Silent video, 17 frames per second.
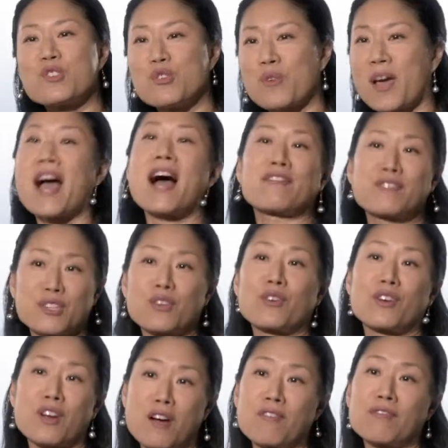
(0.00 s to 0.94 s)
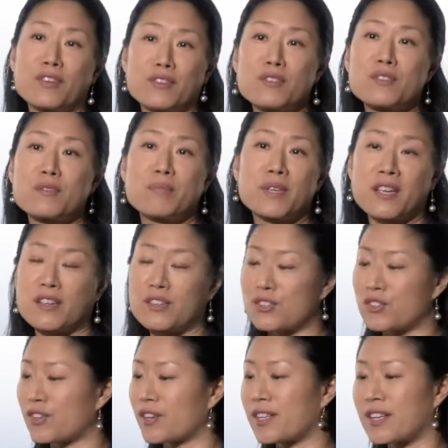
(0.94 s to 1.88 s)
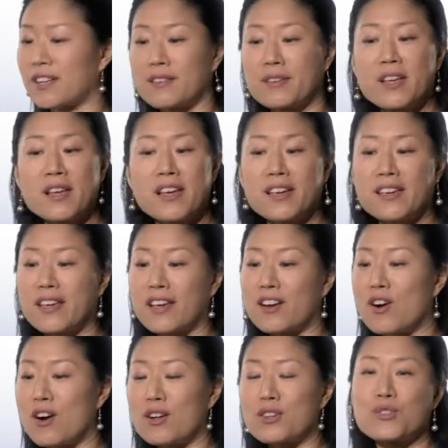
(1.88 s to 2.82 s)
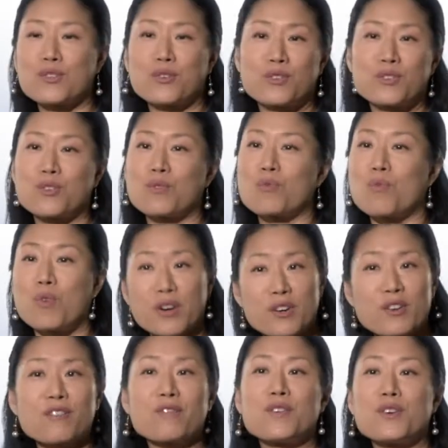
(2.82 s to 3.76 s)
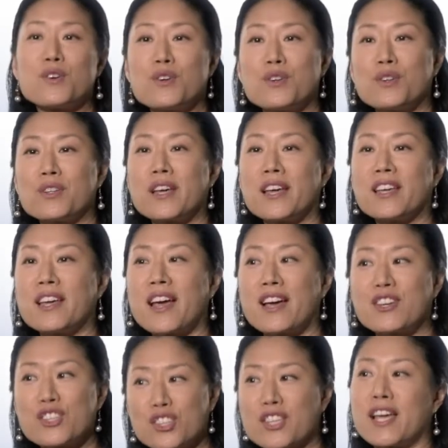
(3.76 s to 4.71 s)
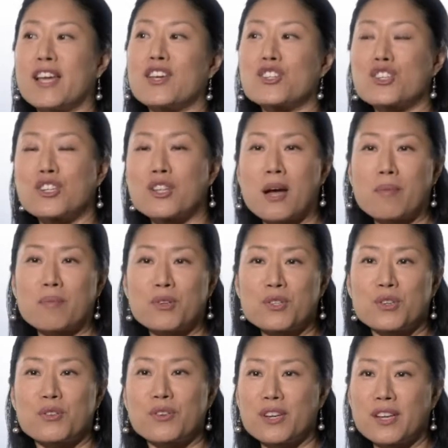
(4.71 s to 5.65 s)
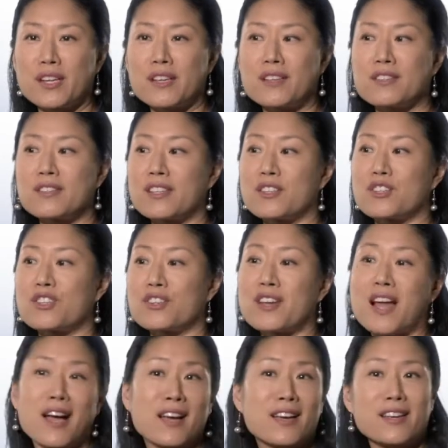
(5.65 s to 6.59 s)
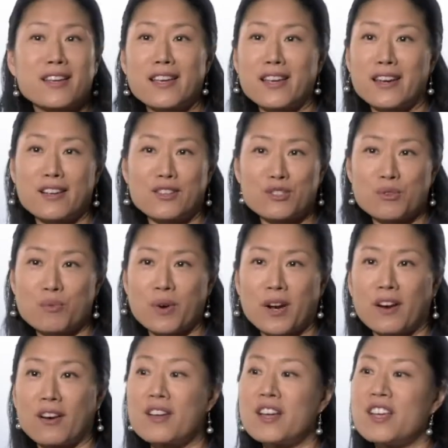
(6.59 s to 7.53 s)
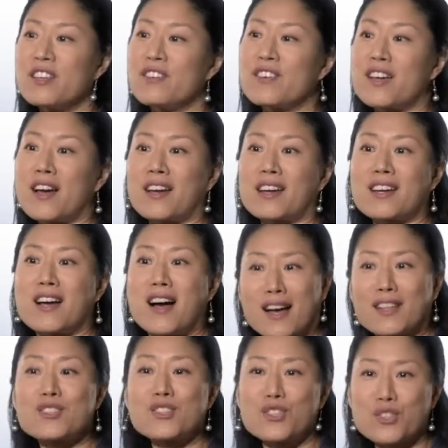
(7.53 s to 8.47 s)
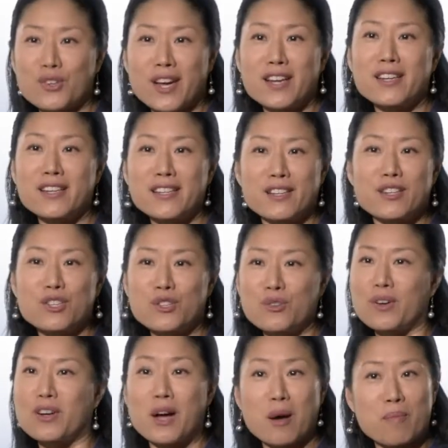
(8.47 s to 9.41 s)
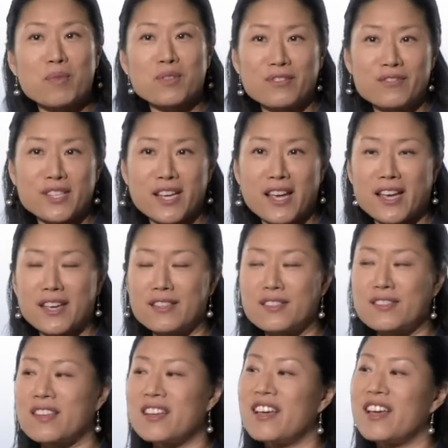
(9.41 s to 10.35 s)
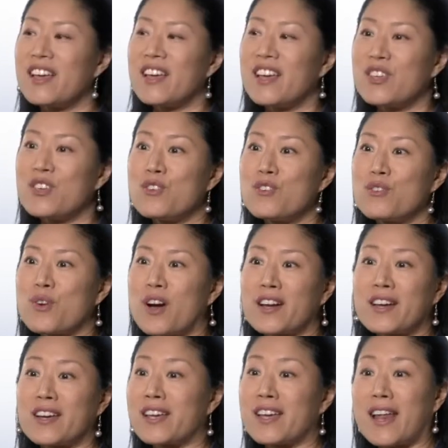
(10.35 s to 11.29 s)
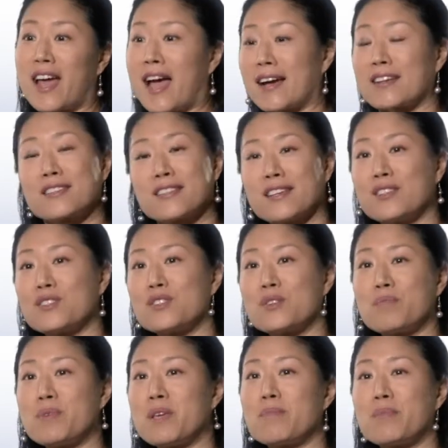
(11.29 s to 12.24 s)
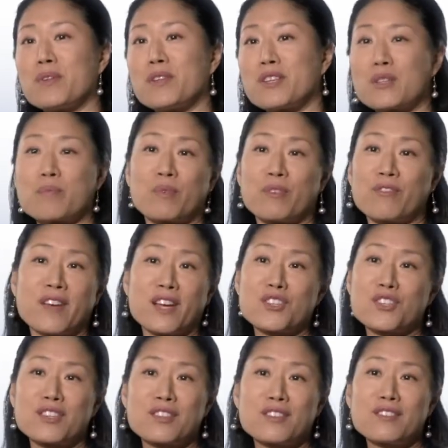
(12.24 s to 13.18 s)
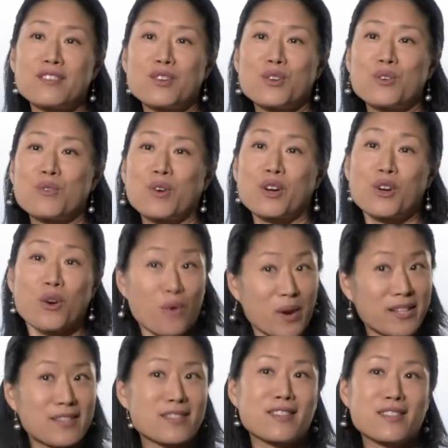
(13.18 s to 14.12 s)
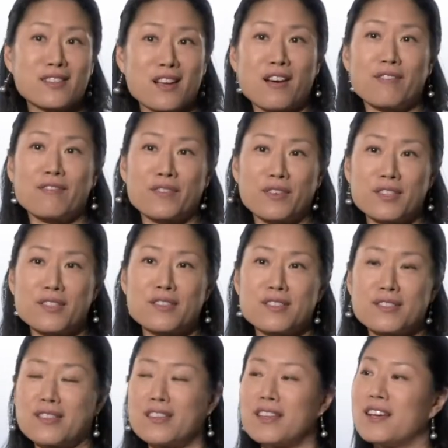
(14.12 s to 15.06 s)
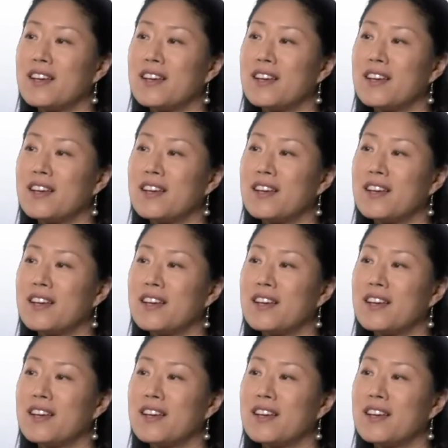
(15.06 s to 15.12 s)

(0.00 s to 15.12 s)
you have to go to conference because you're gonna get all sorts of wonderful educational opportunities that you're not gonna get elsewhere. You got it concentrated into a couple of days. You are gonna get access to people in the profession who are going to this conference,